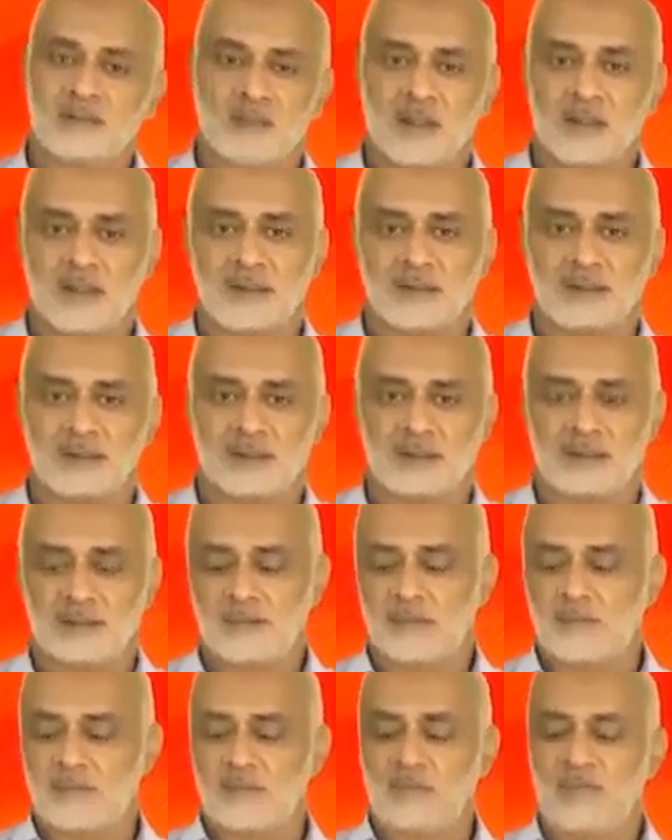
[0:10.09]
science.
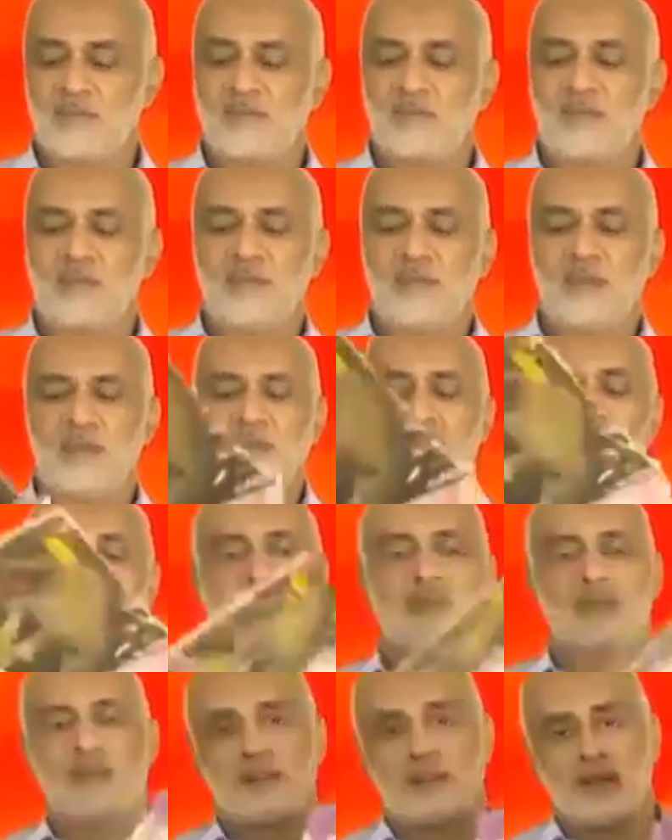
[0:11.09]

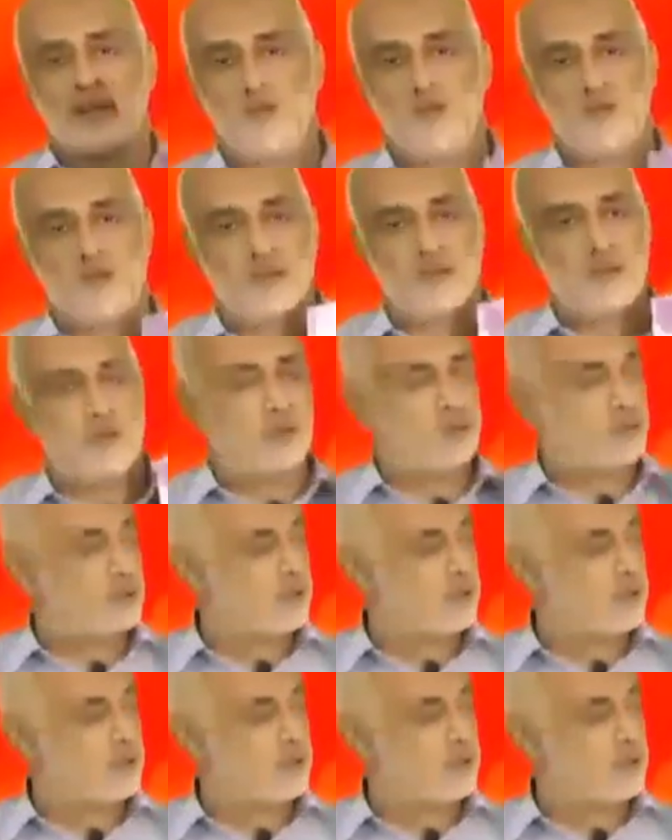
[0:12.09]
This is our book